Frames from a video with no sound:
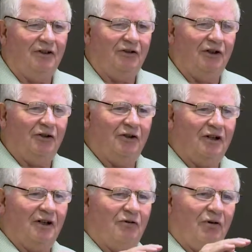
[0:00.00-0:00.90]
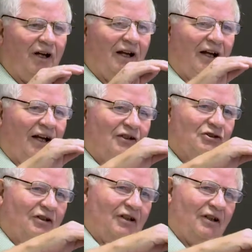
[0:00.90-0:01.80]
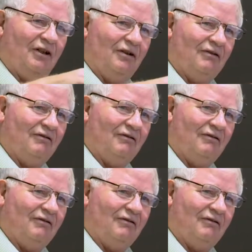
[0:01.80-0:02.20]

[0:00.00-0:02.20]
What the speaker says: you're going to gradually